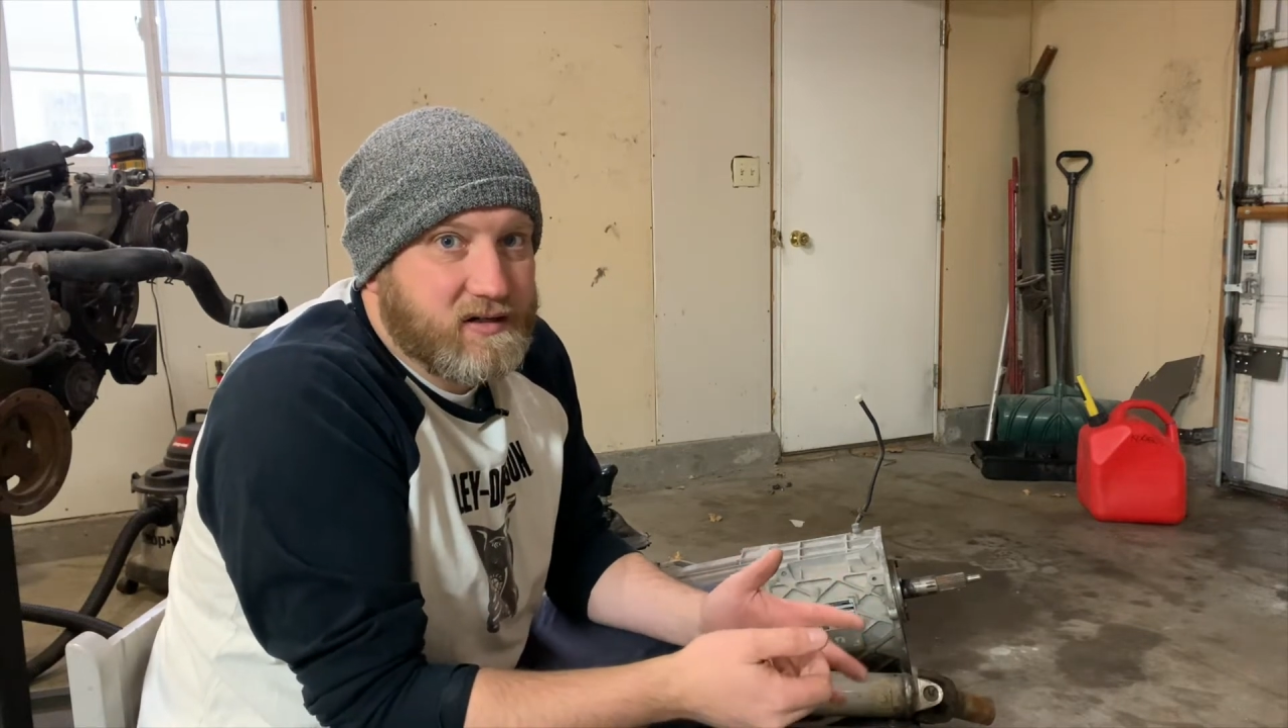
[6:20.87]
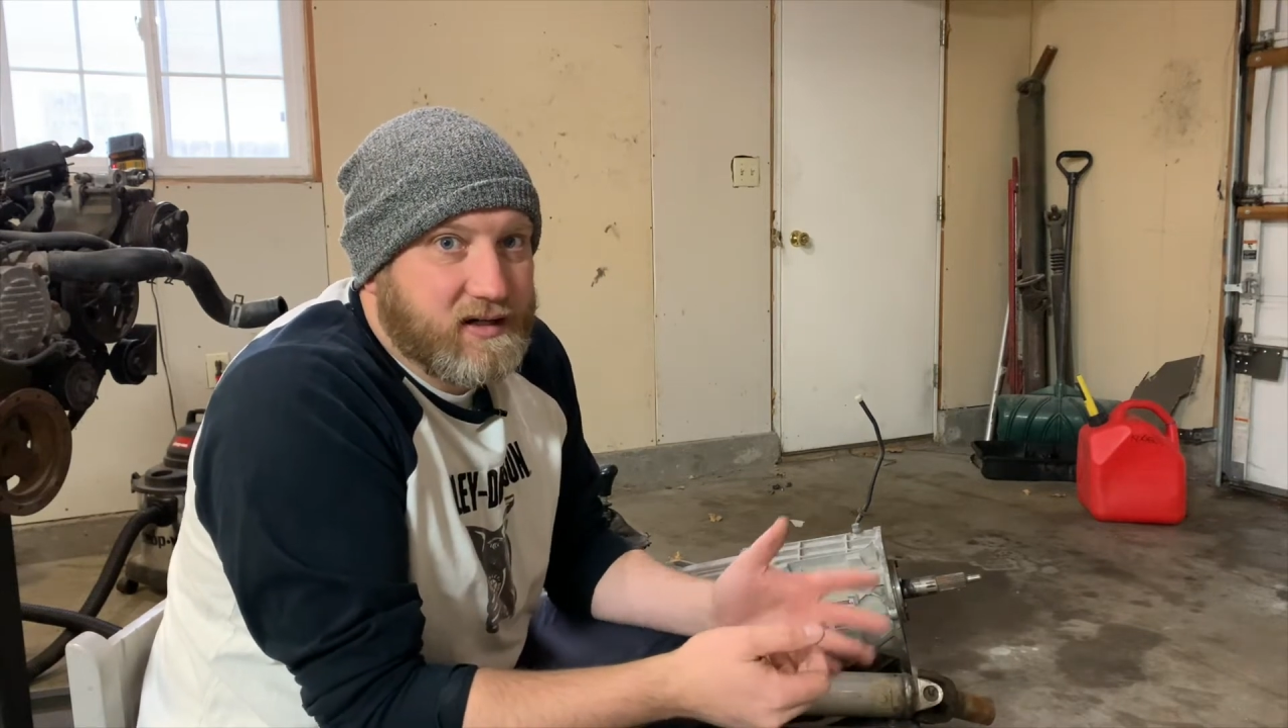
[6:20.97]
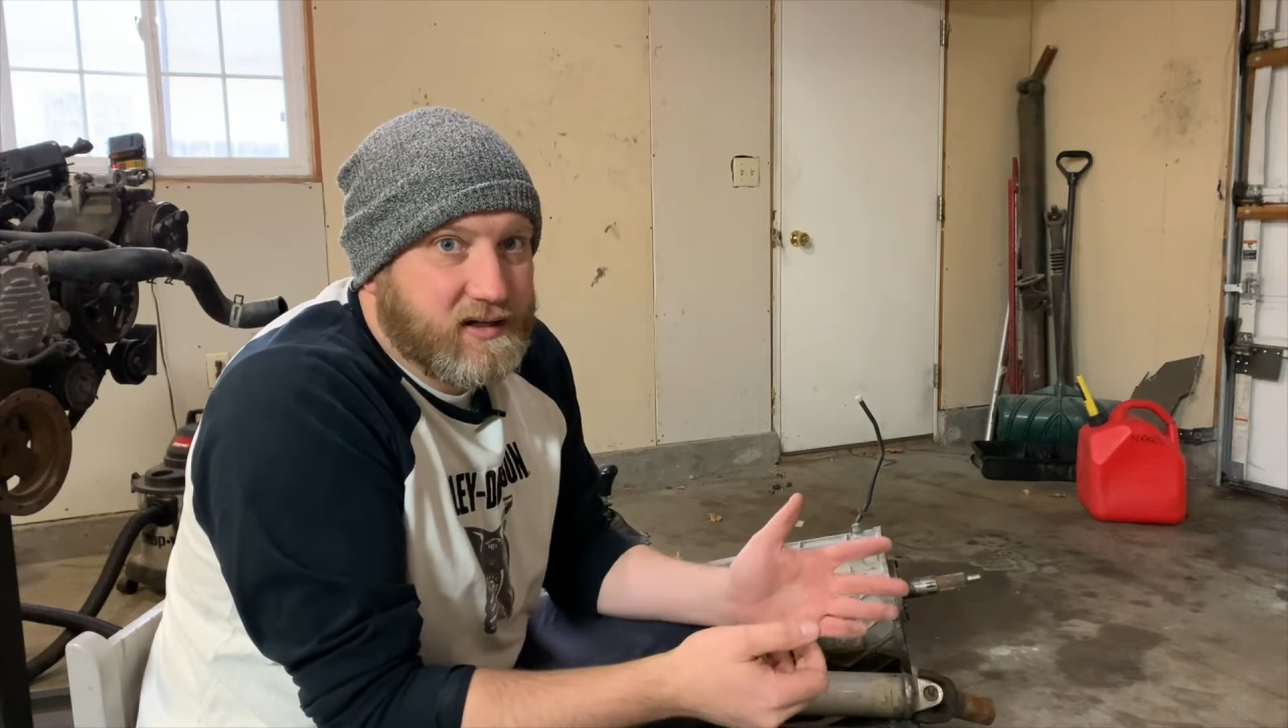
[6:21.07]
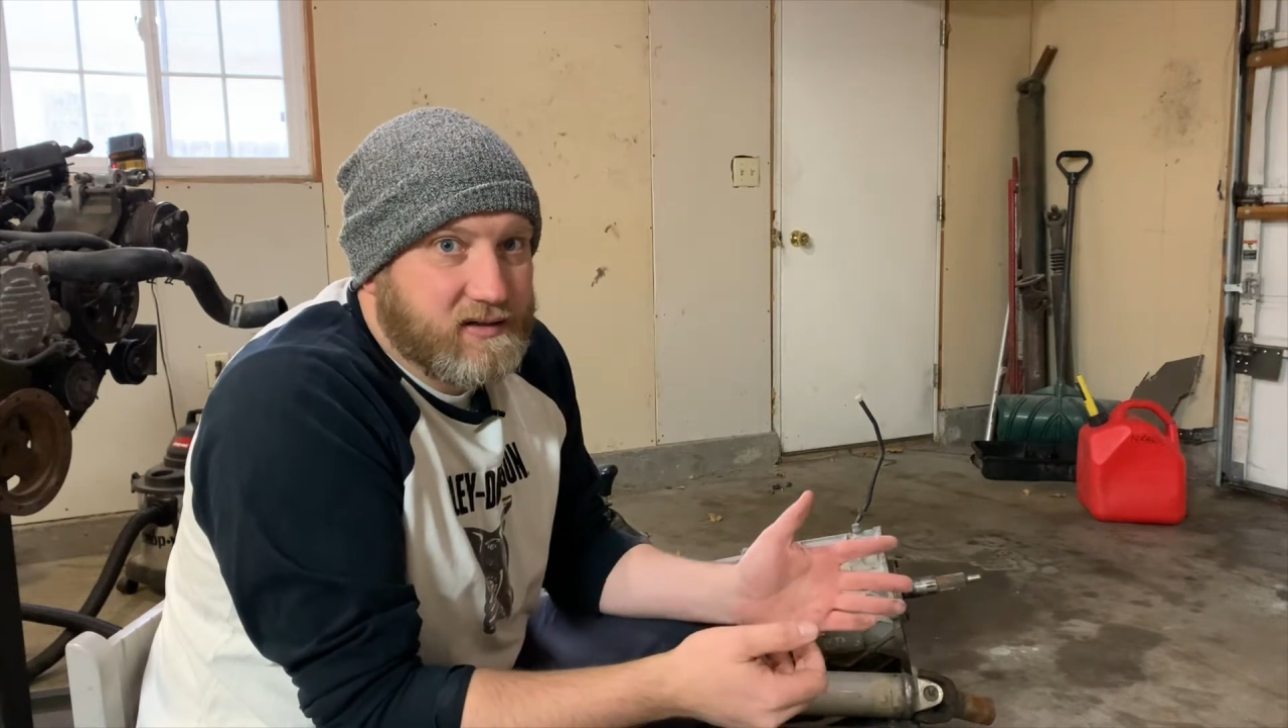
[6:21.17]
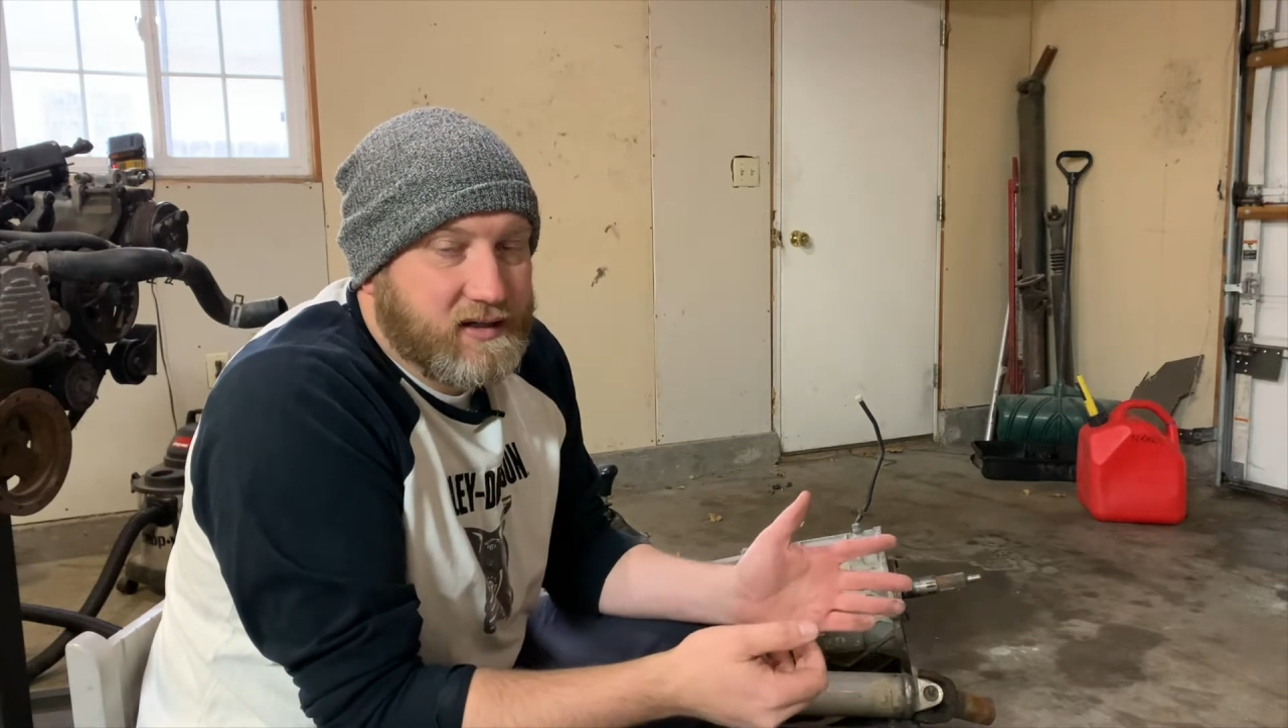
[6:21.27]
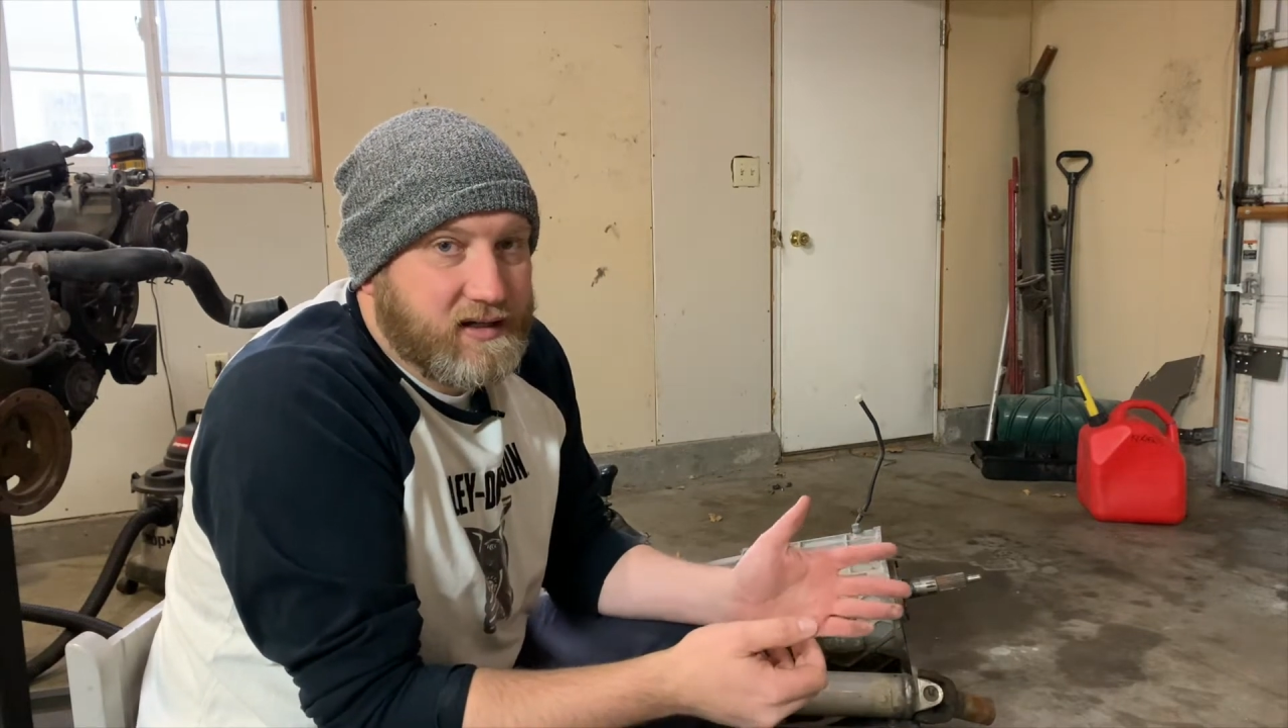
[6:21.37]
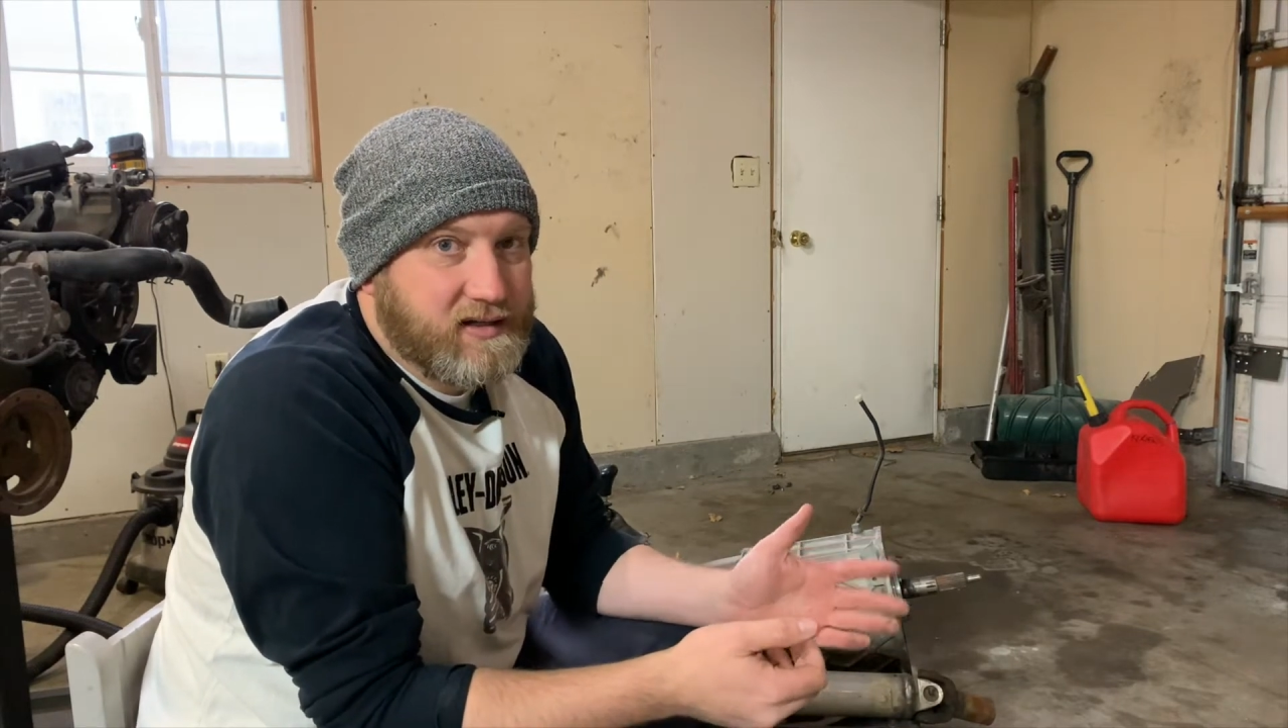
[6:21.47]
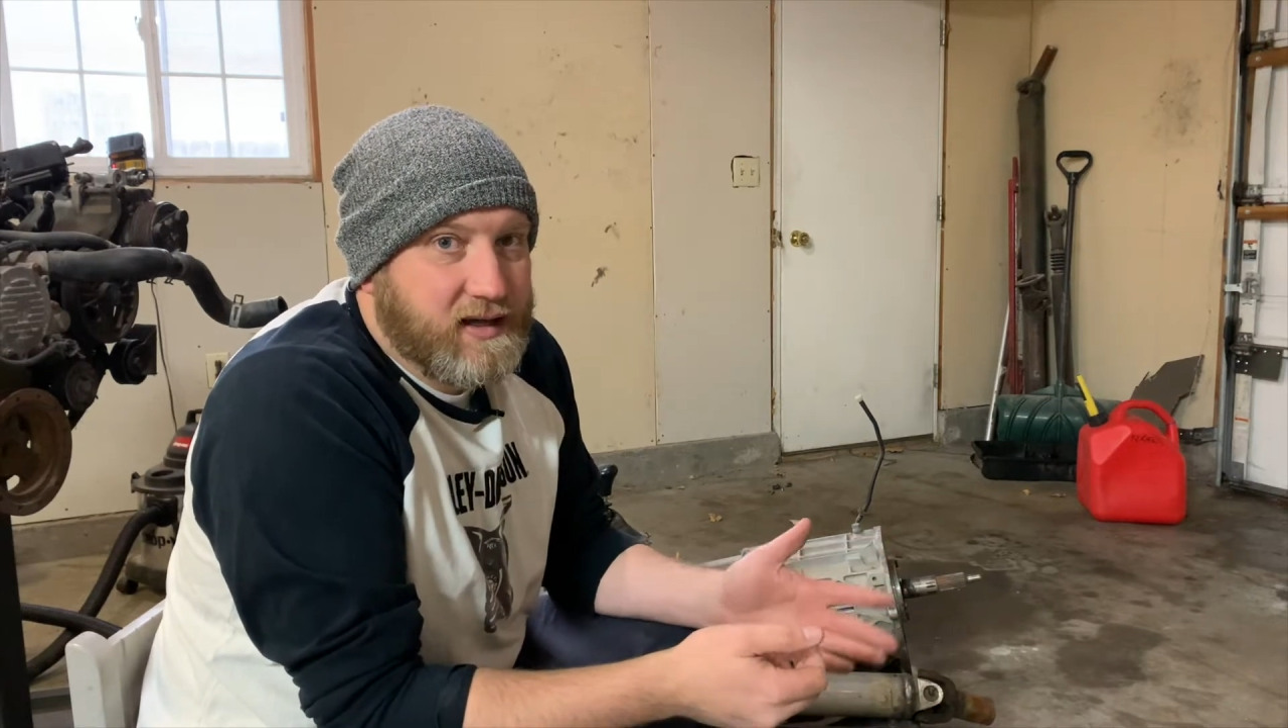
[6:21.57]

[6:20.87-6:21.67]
I can lay it